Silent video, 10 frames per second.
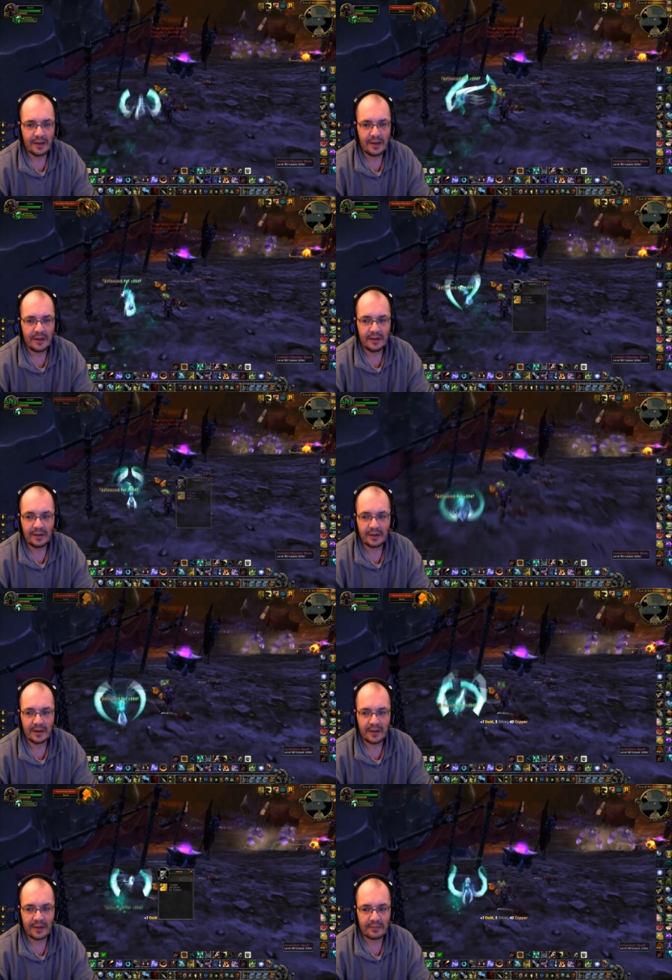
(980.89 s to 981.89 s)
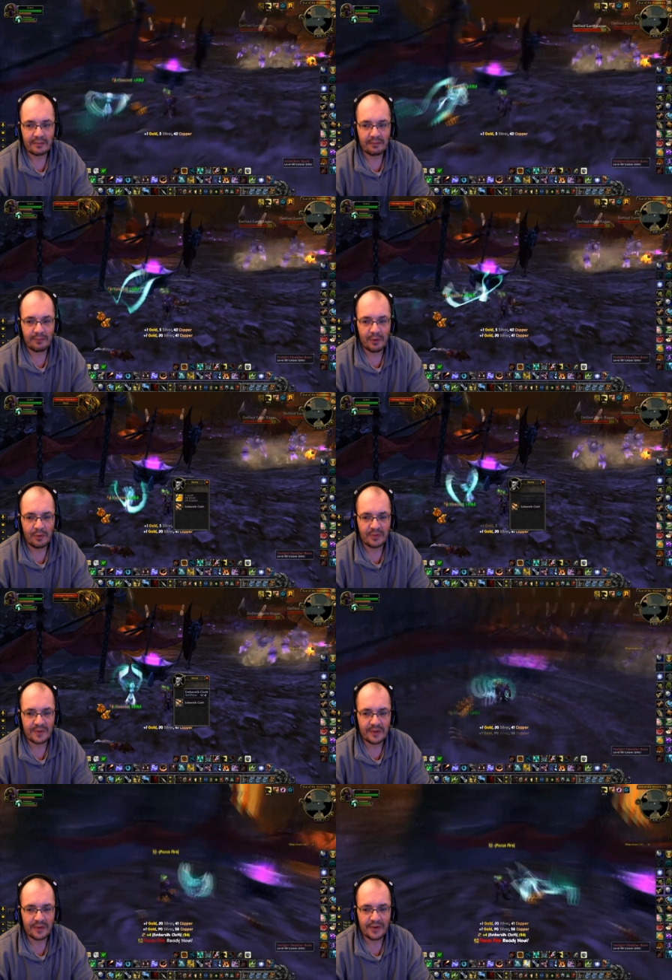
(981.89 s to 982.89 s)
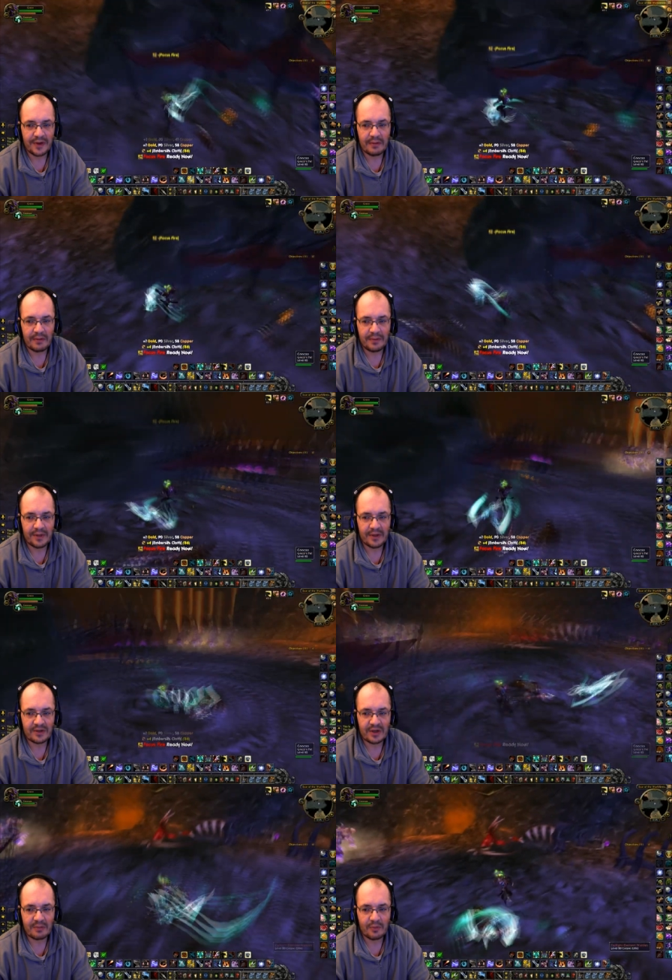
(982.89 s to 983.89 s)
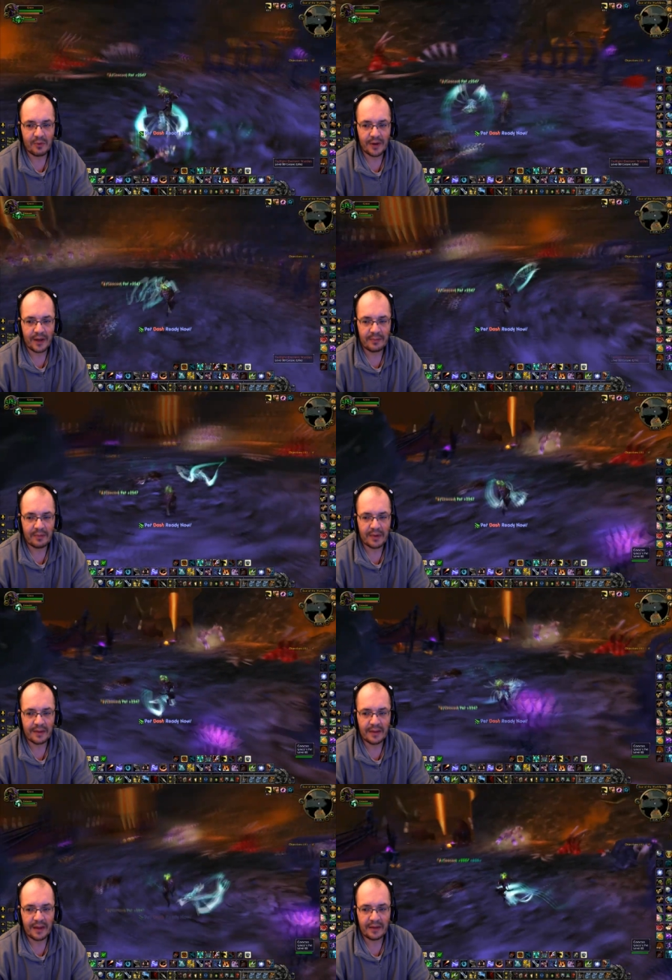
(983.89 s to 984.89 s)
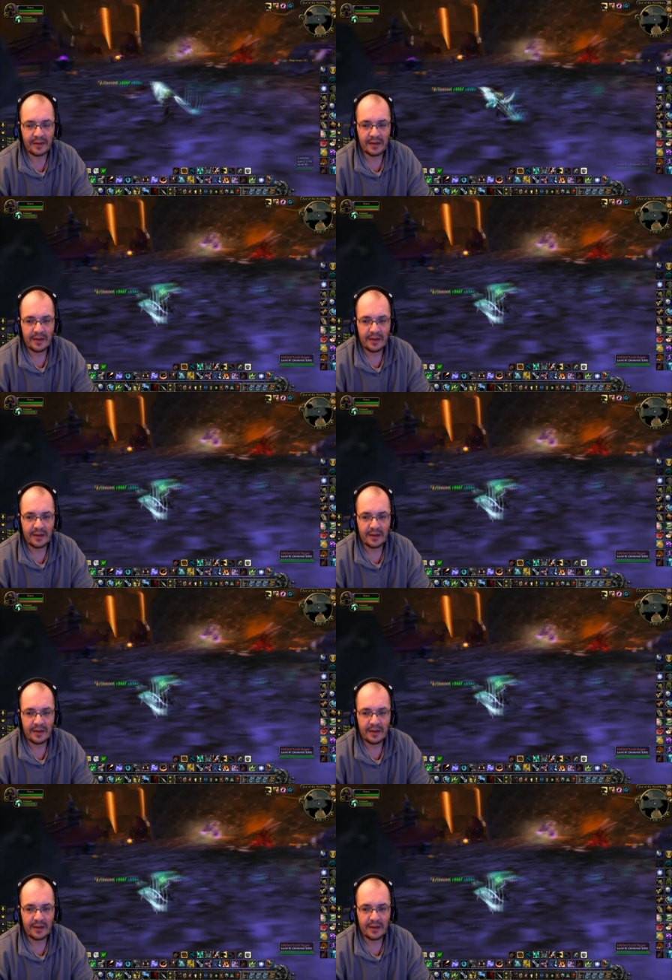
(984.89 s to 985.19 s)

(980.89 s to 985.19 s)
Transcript: And okay, that purple spell didn't come up there, so I'm quite happy about that.